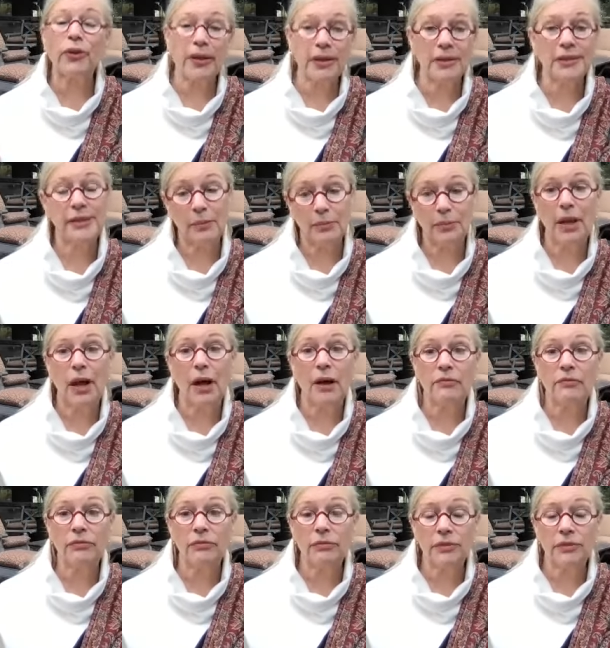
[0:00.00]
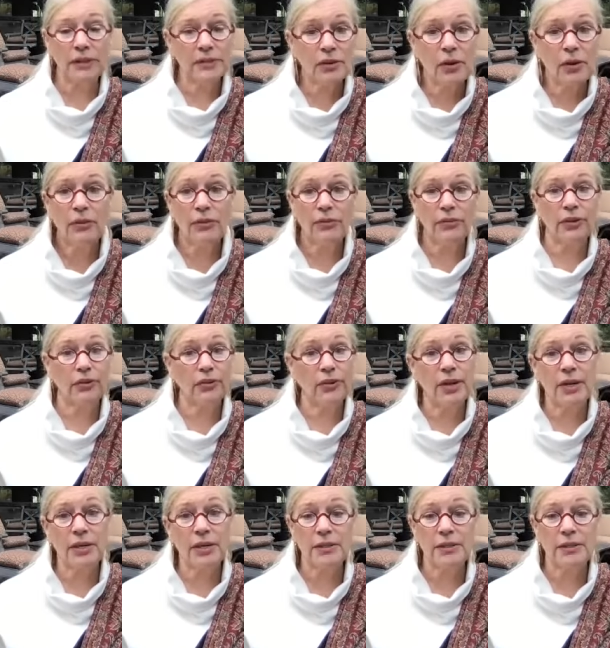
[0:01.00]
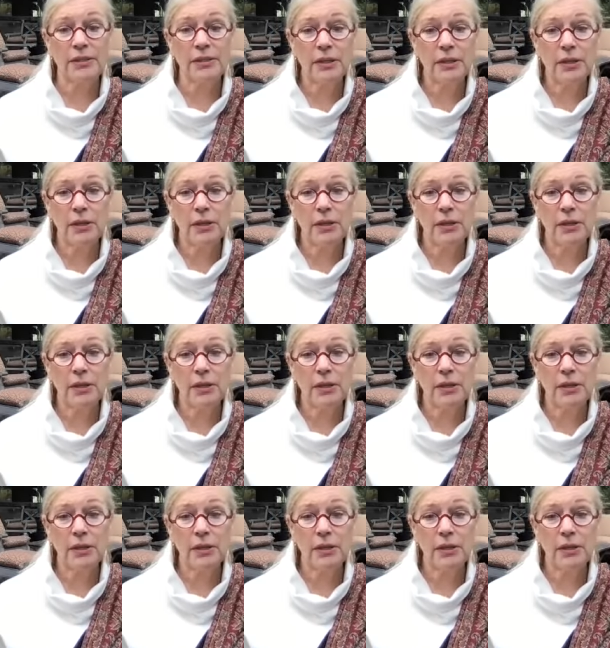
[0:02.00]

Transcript: except love. That's all that there is.